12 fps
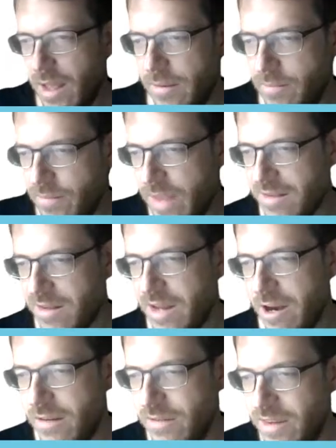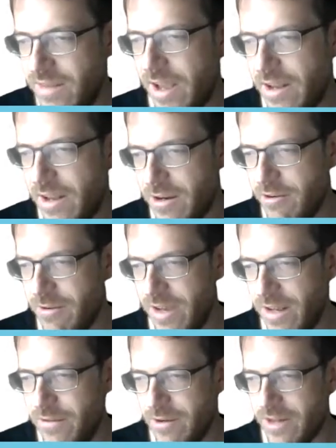narrative designer and
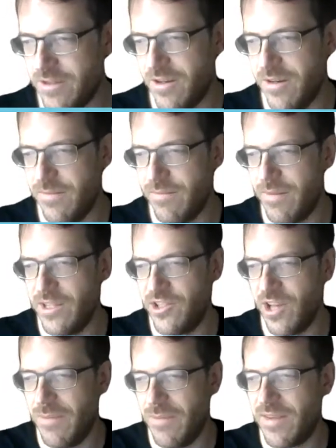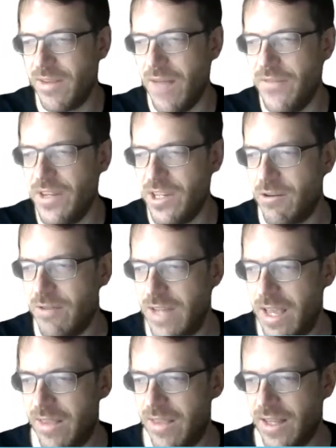creative director, my job is often to
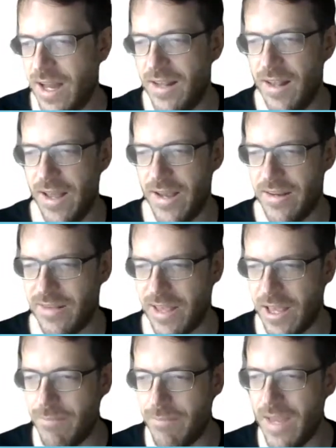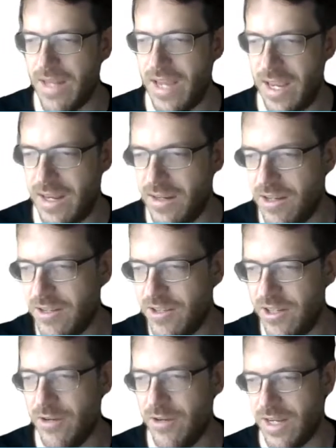create the guidelines that help maintain
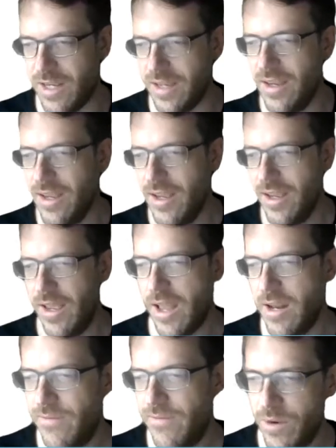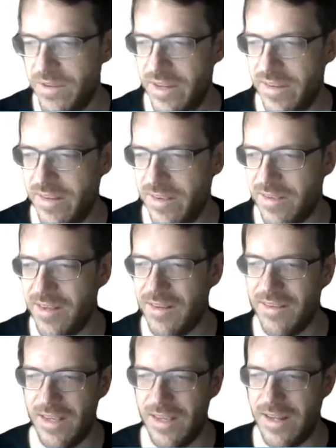continuity and enforce
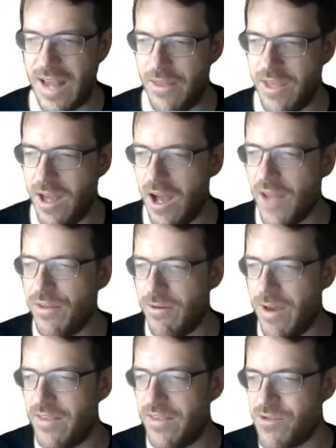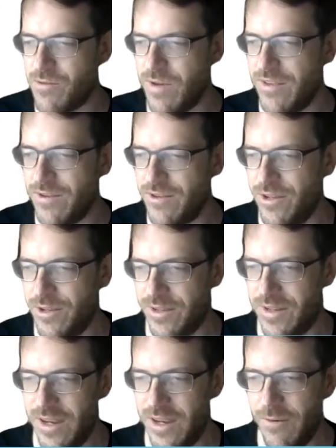consistency in how the authorized stories are
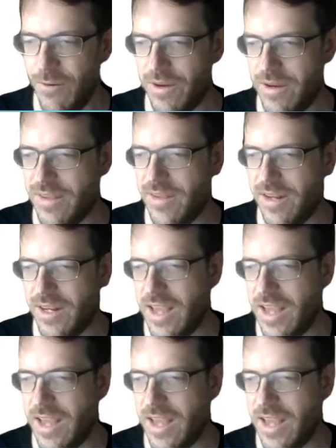told. whether it's